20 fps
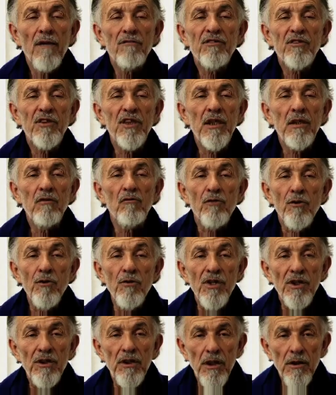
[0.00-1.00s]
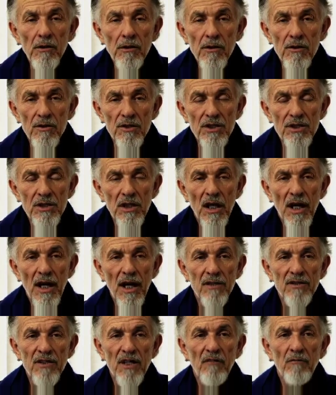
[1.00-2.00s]
I have seen through the years
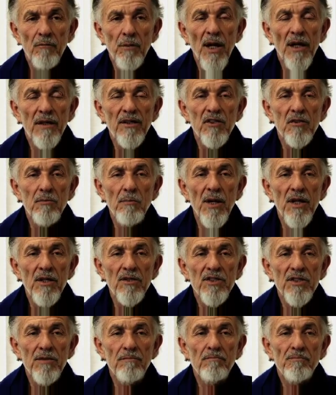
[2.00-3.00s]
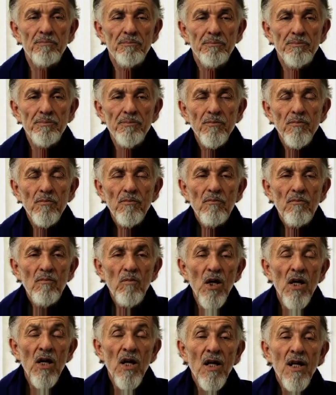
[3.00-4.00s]
as I've practiced medicine
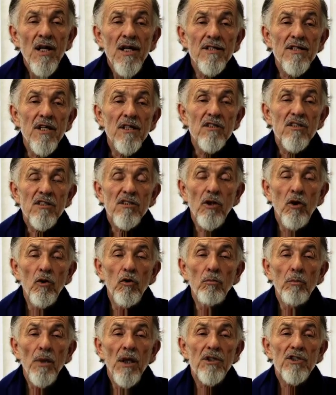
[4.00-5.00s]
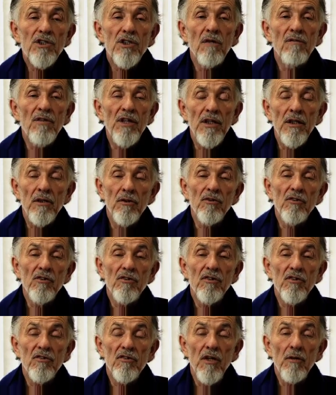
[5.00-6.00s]
is that so much of the
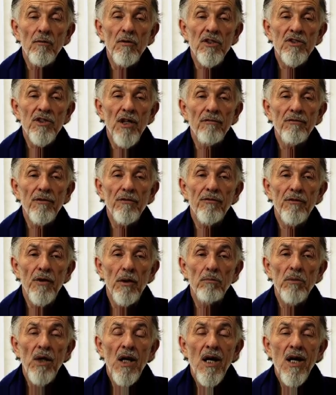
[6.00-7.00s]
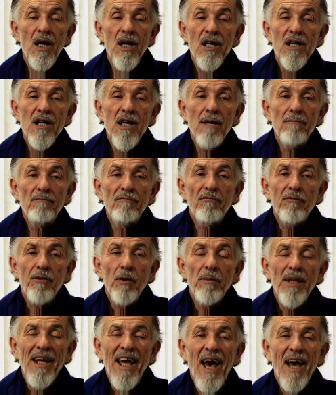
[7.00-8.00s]
illnesses that we suffer from come
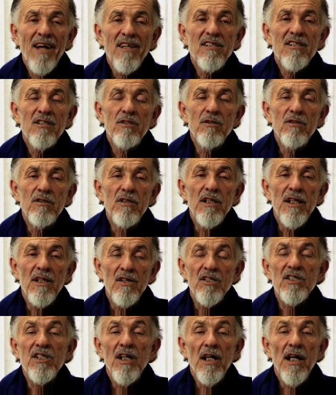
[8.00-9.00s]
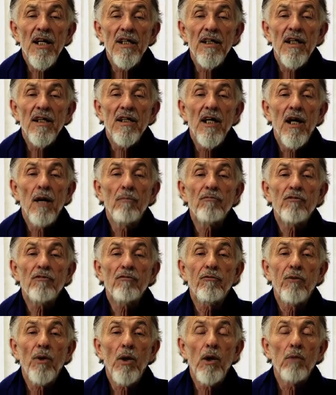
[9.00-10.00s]
from an attitude inside. It comes
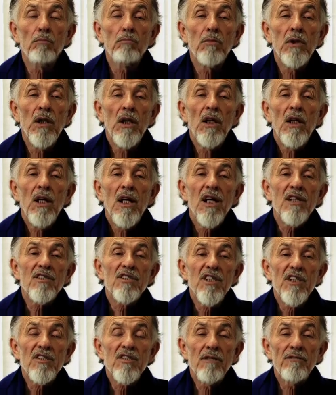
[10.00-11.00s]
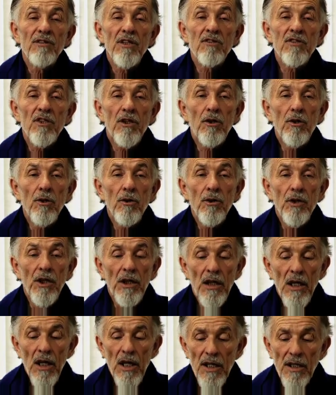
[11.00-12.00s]
from a sense of
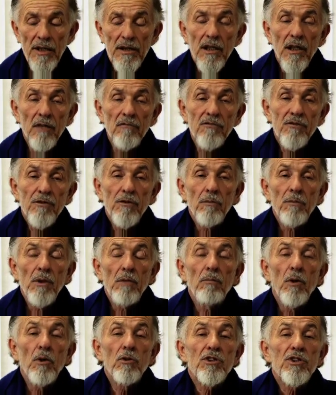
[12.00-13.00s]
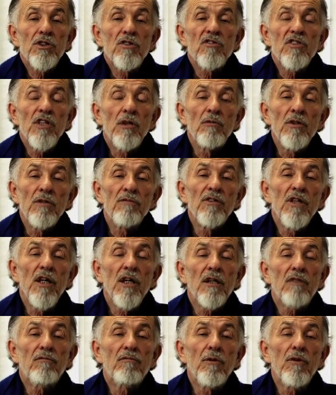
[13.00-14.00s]
insecurity. It comes from emotions that we've
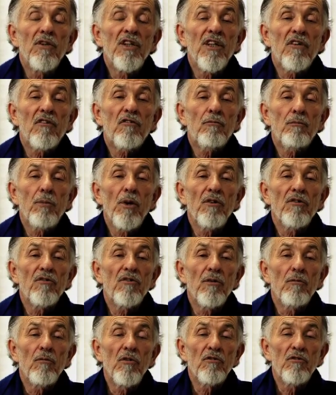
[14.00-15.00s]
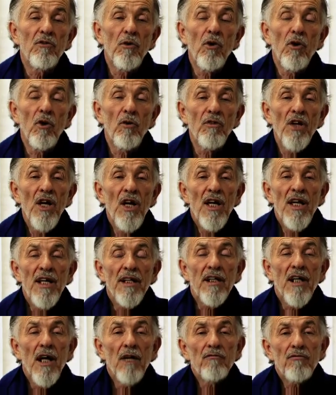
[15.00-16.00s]
not fully expressed and resolved.
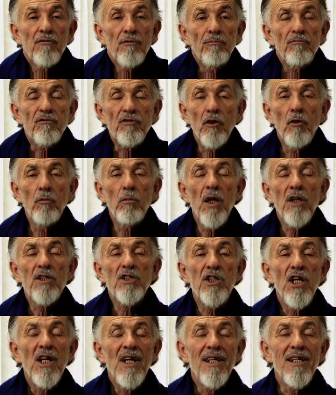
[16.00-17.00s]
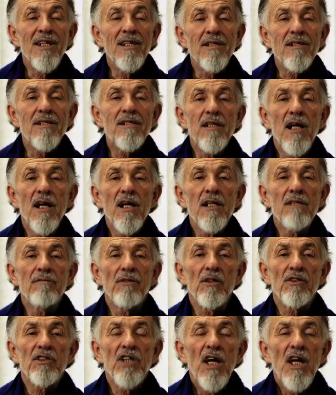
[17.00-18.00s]
It comes from so much inside
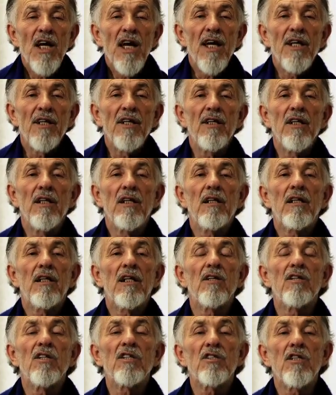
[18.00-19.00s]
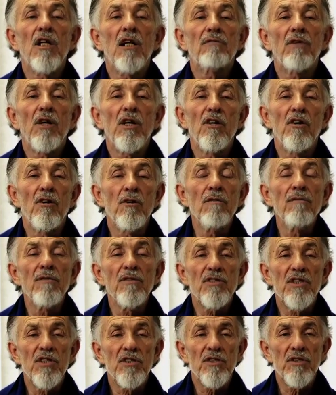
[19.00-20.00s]
of us and condition of our
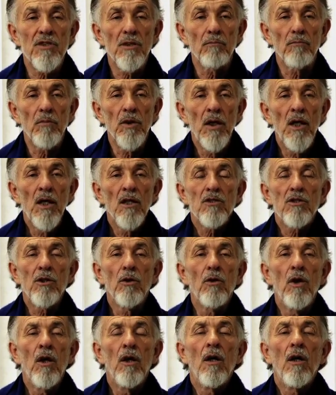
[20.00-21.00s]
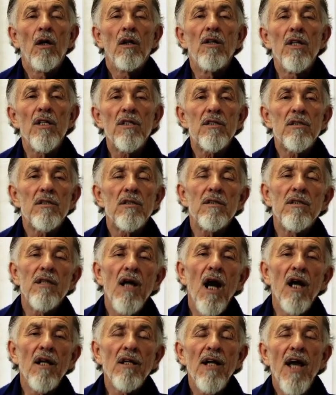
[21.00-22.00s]
nervous system. So this
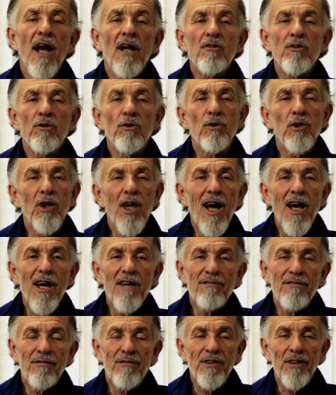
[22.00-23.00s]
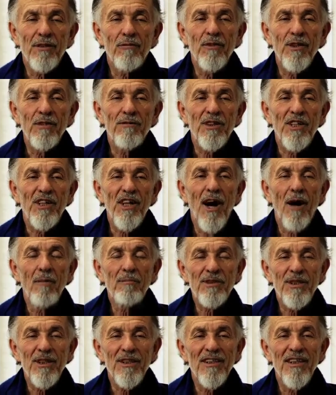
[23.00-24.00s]
unnatural life that we've
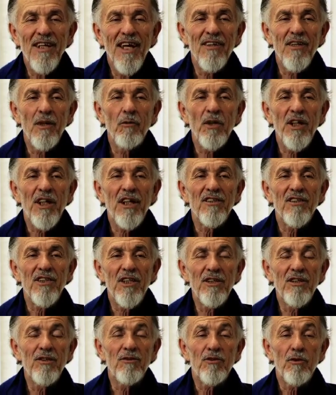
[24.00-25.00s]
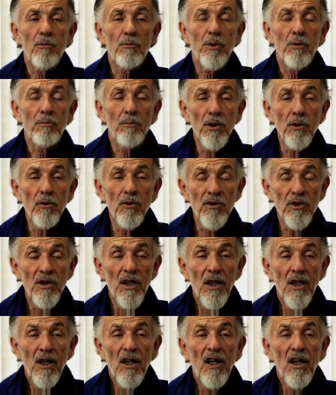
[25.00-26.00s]
adopted and that we continue to promote,